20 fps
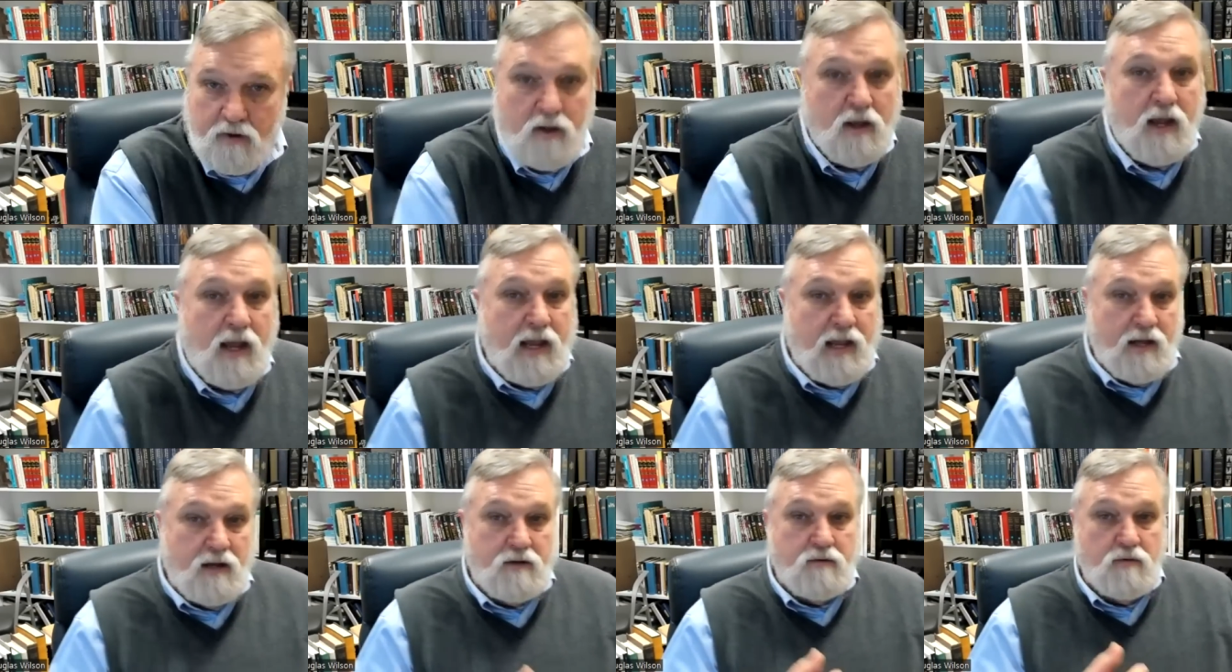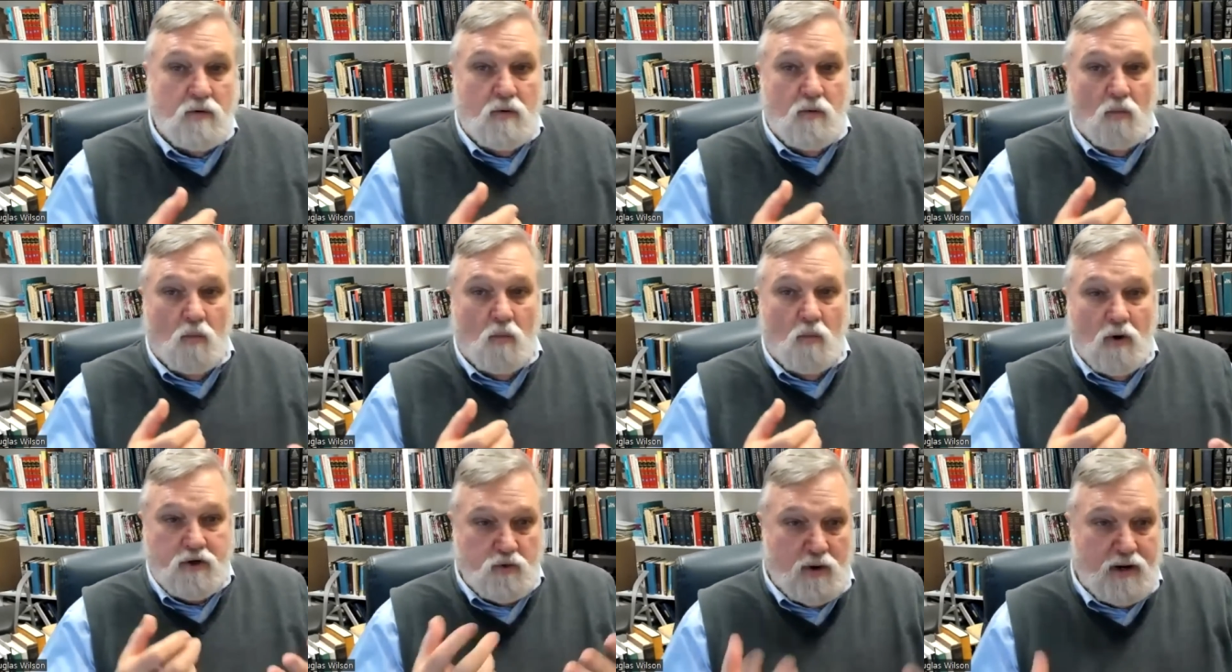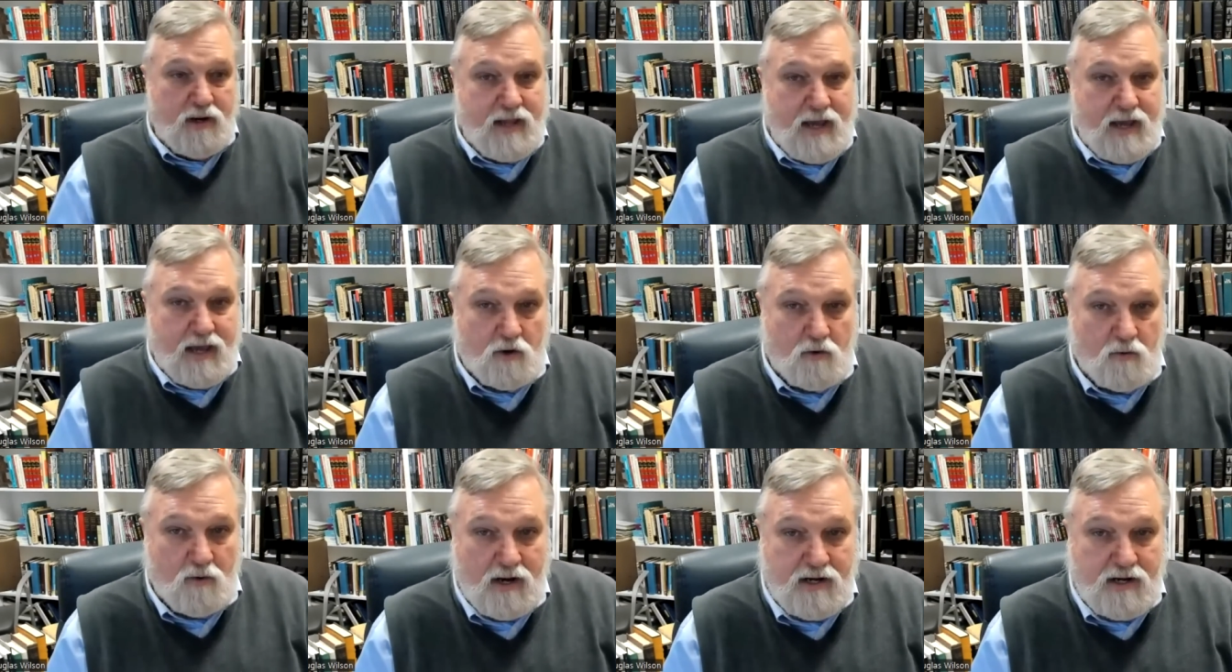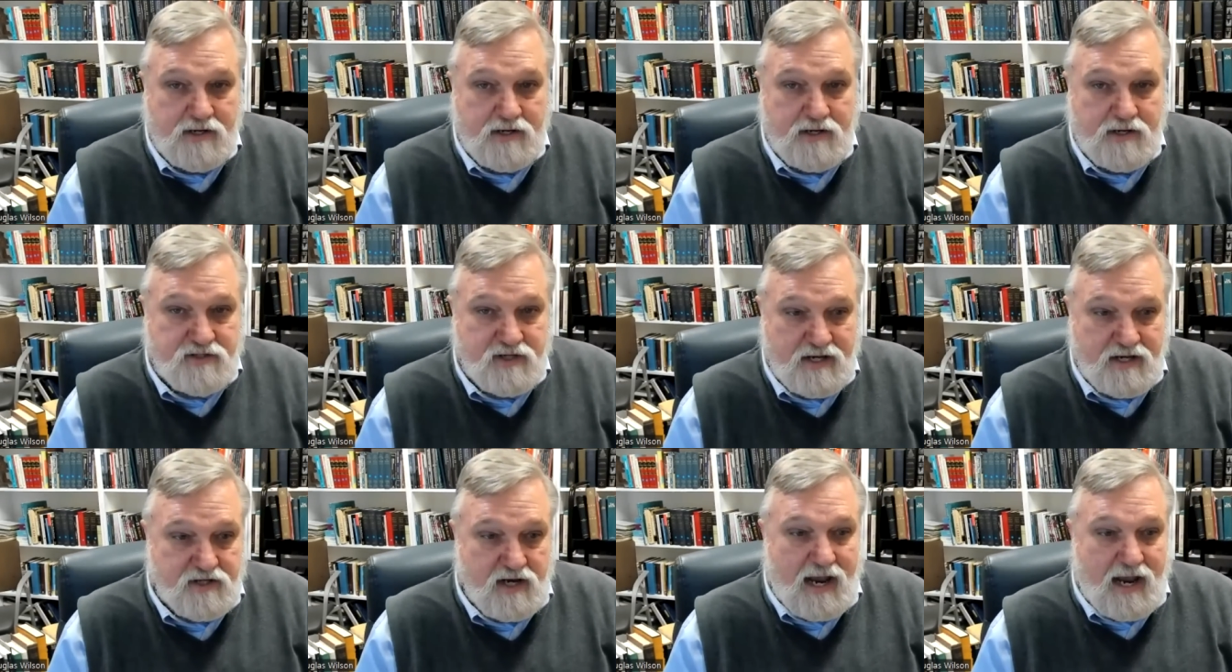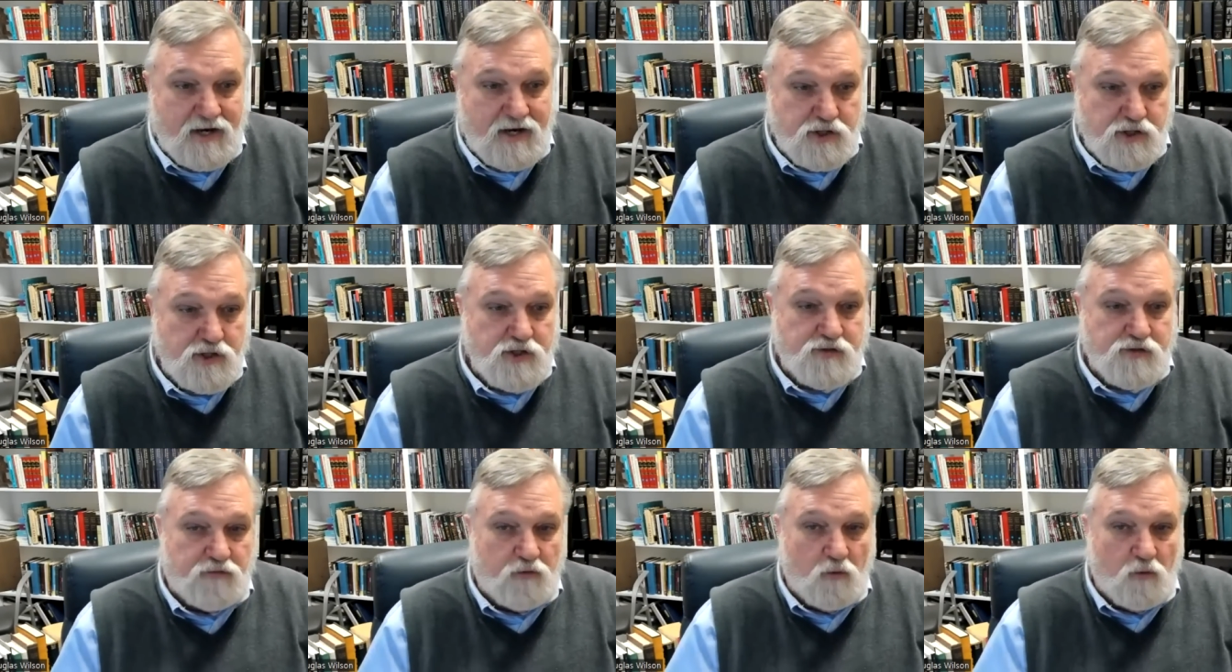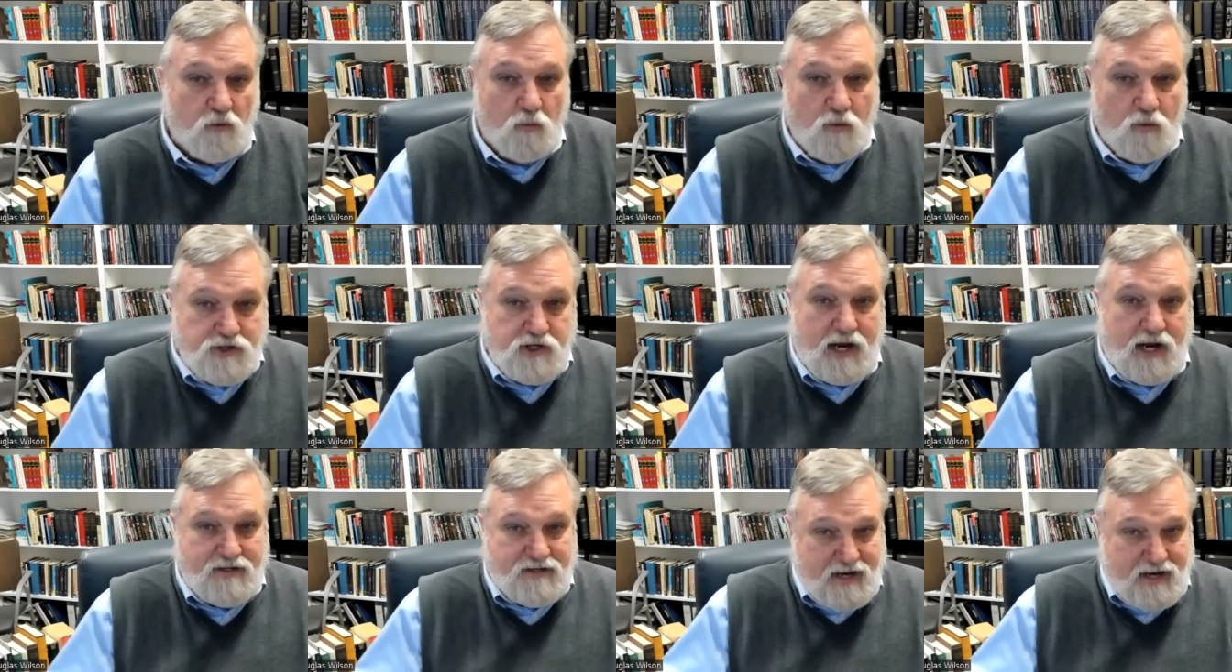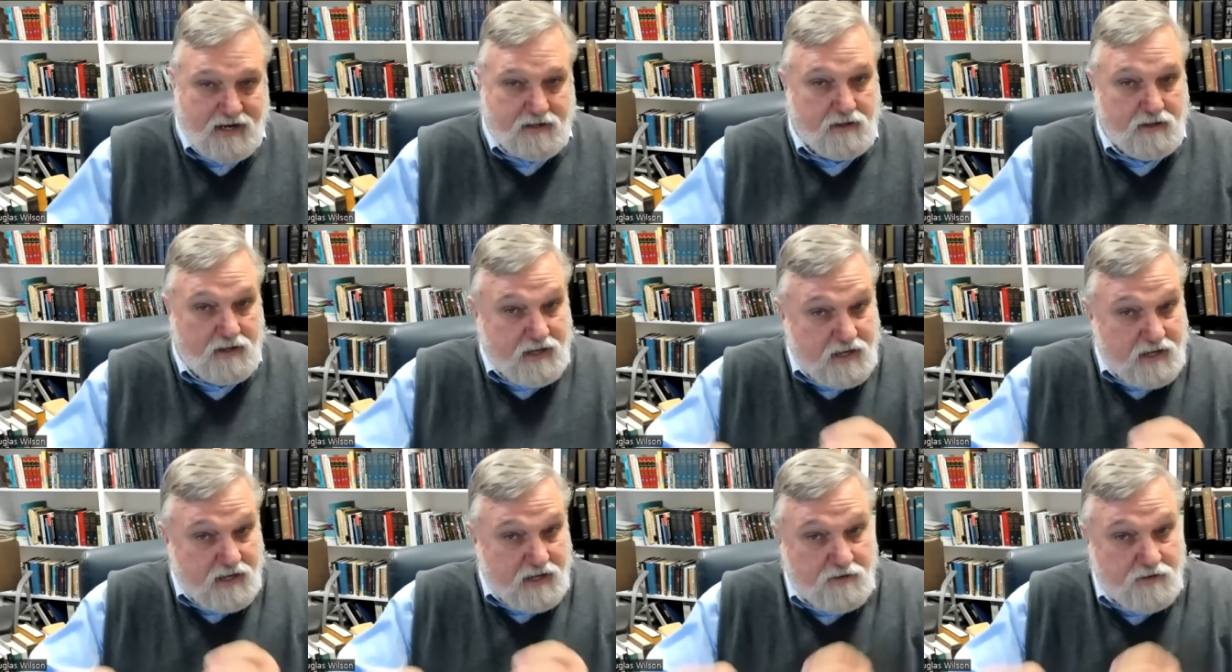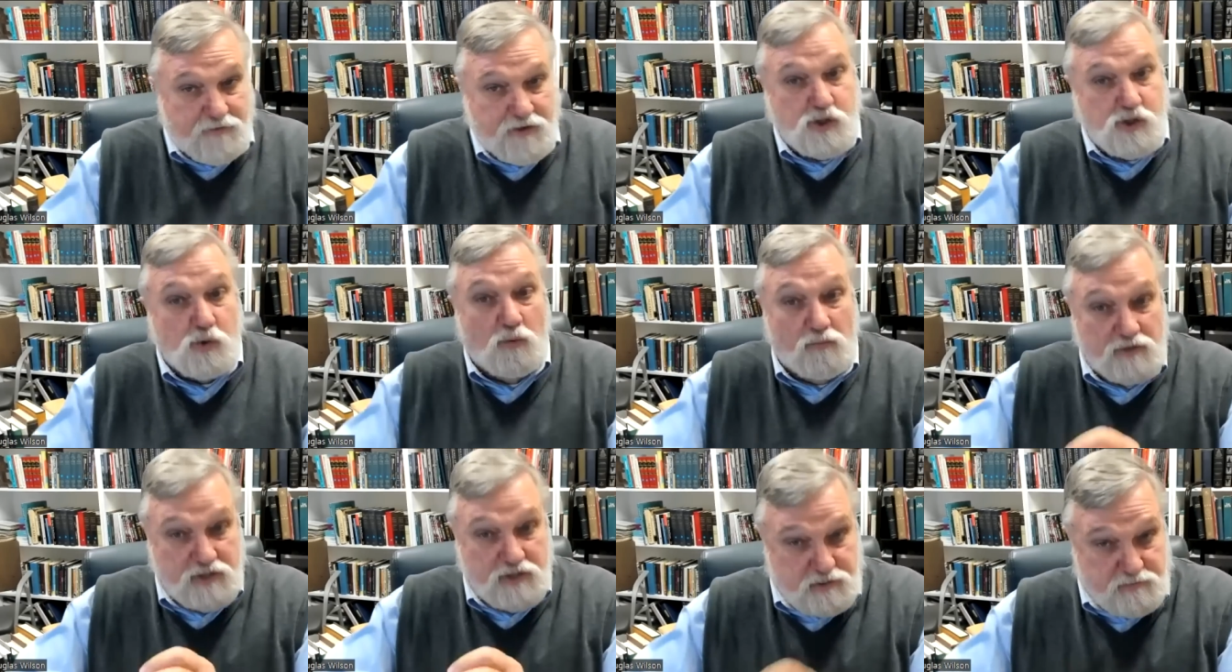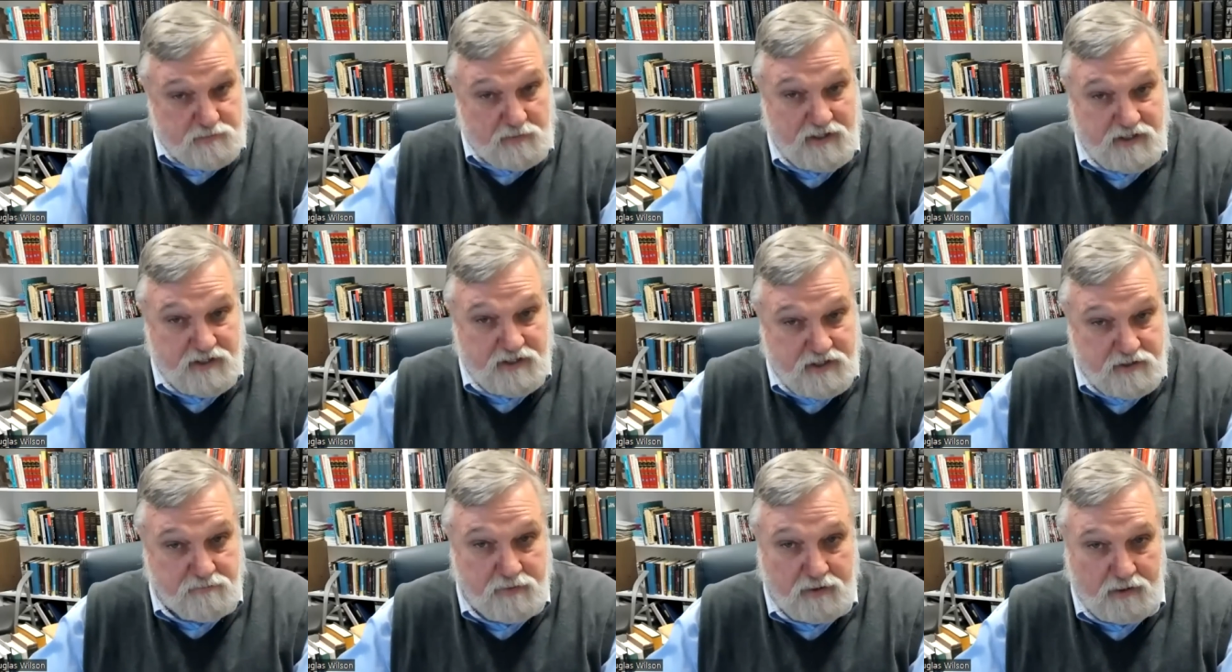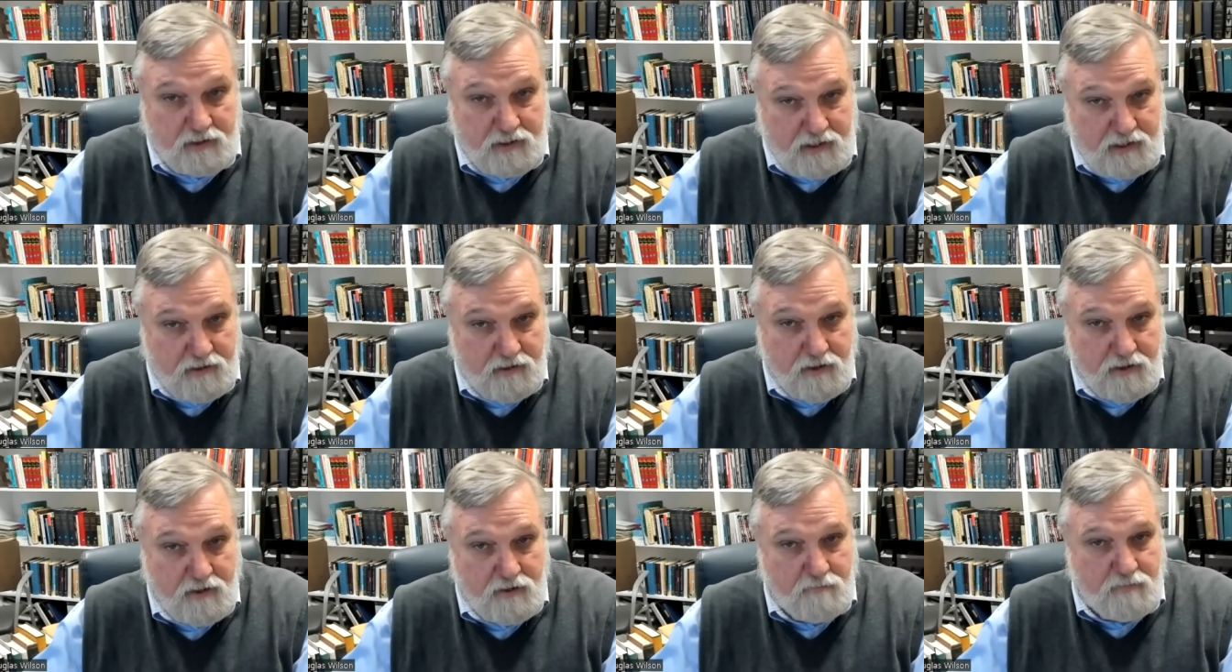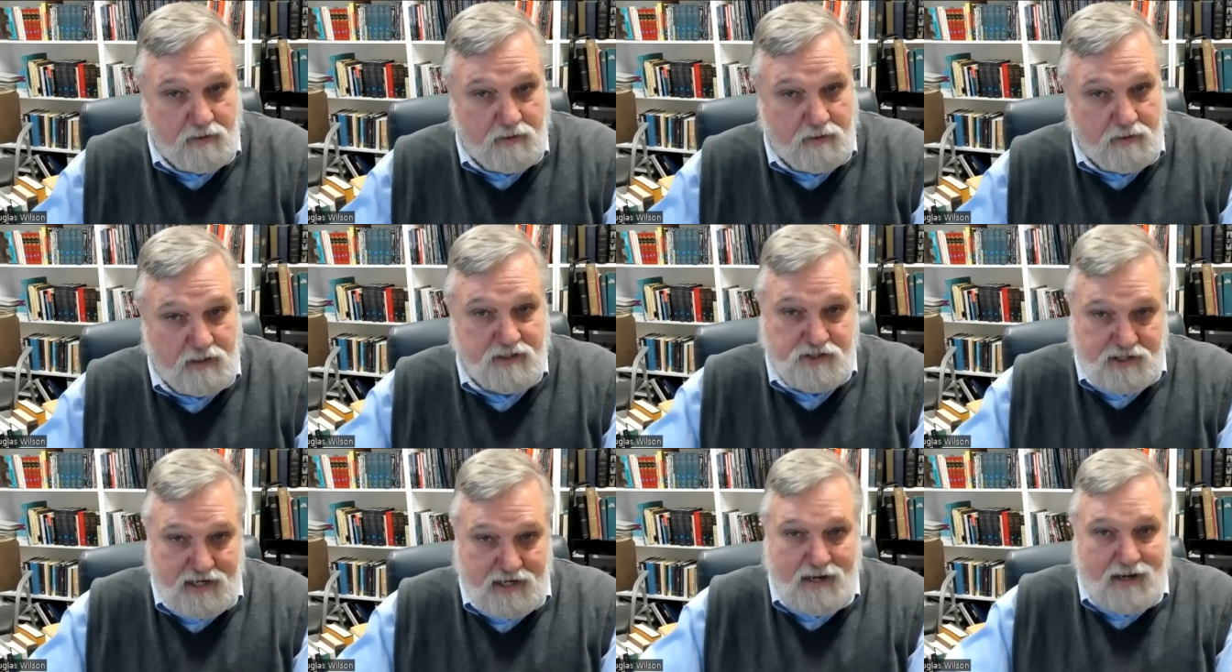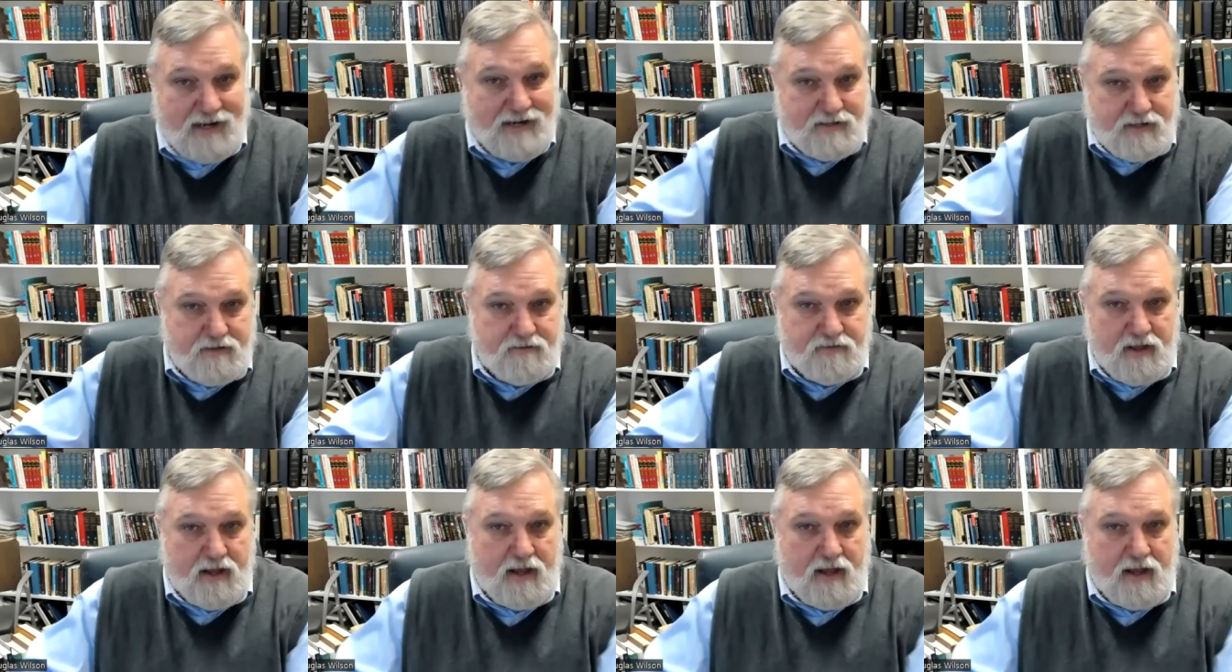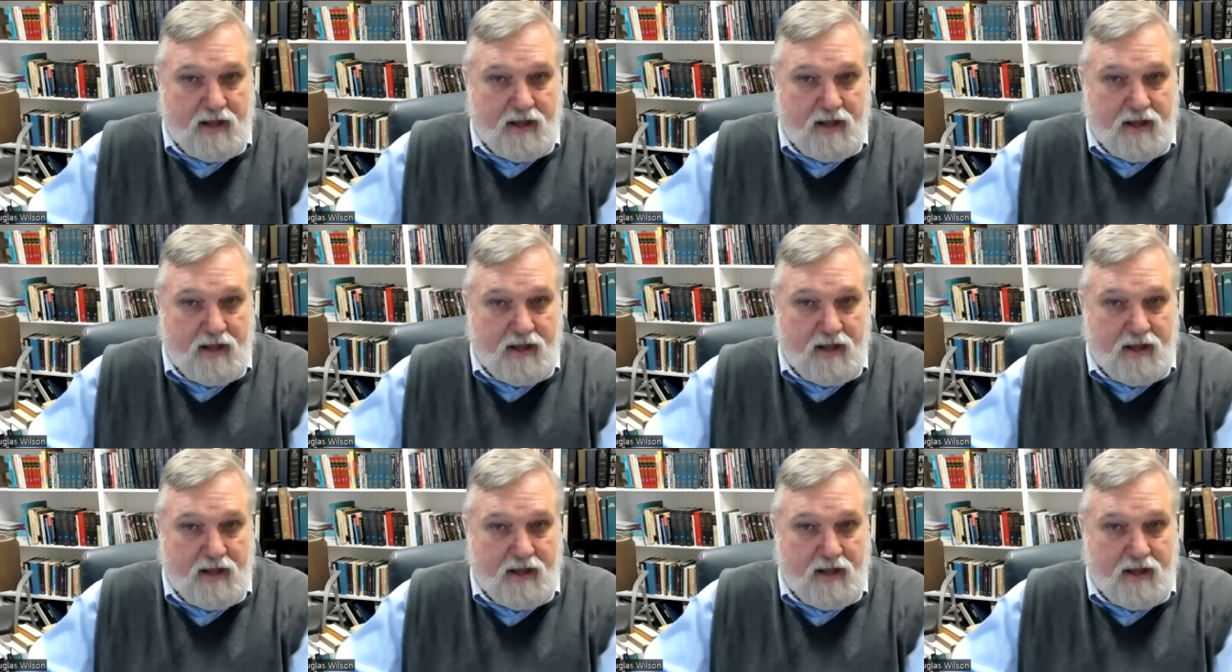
And what do I categorize as actions for which I take individual responsibility? Because, yeah, I did that.